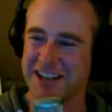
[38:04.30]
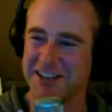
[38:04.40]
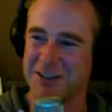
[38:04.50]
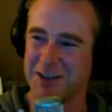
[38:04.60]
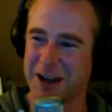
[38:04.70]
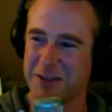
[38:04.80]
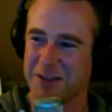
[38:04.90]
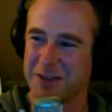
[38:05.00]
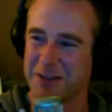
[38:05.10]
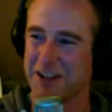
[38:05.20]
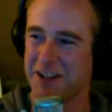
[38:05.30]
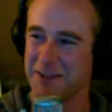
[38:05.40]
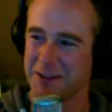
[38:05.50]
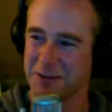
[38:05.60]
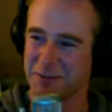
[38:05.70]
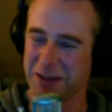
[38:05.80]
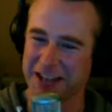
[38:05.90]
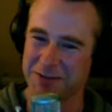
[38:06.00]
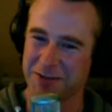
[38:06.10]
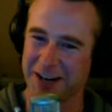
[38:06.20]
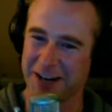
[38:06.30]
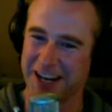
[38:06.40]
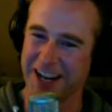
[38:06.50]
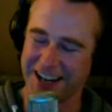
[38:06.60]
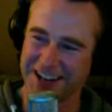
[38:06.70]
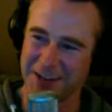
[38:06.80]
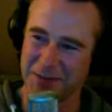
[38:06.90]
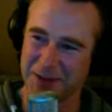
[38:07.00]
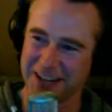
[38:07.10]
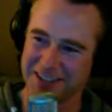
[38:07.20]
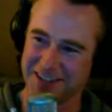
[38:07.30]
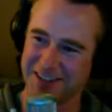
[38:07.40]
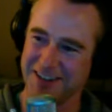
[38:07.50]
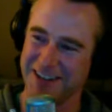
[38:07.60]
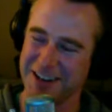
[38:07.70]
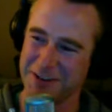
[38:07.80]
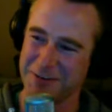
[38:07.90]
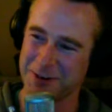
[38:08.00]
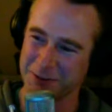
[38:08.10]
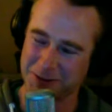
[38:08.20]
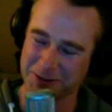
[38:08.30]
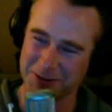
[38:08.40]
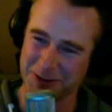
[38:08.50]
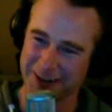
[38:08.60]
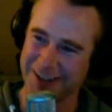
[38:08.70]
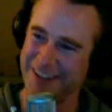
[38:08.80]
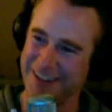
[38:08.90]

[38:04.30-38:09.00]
stood around with them in the living room. That's where I got to hand it to The Bachelor. They knew what viewers wanted.